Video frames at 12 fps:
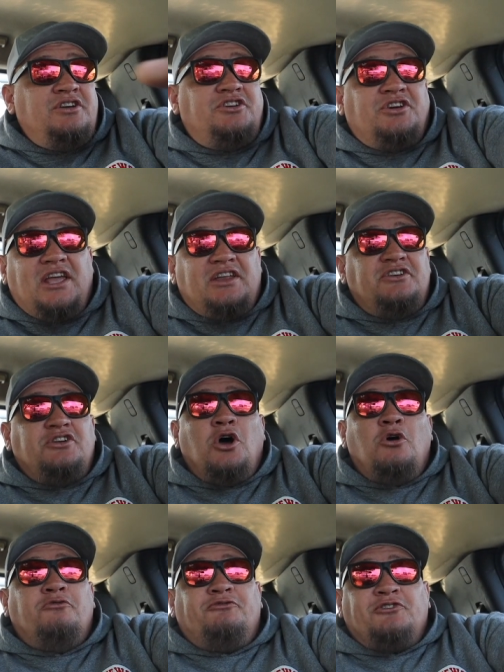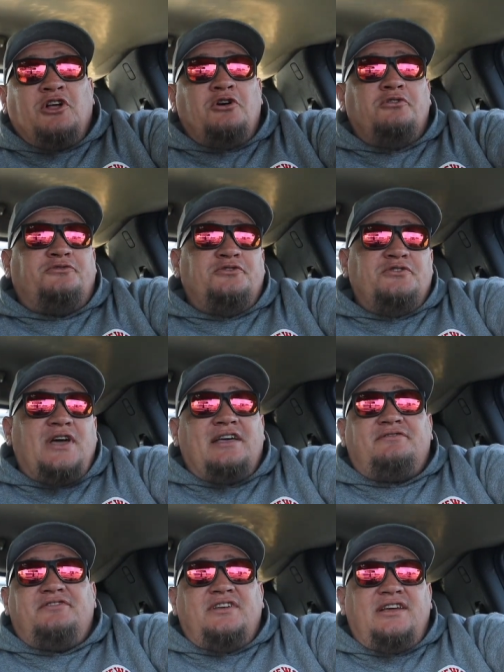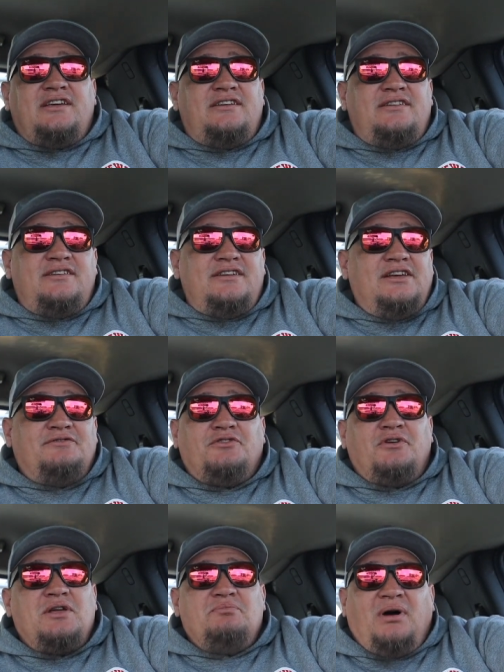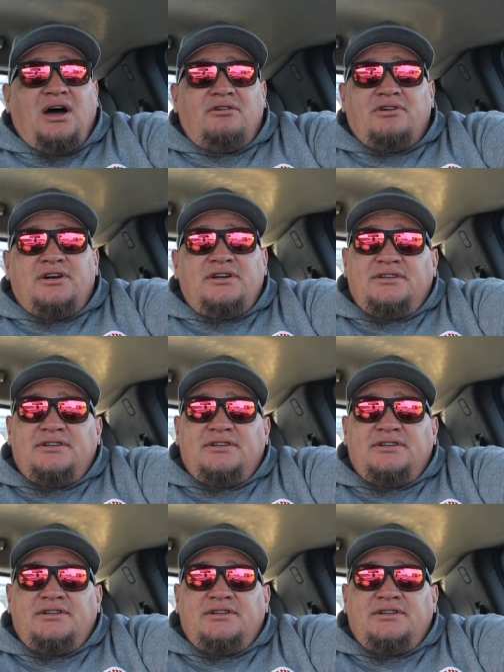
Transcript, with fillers: you're getting no flow through that thing if there ain't power.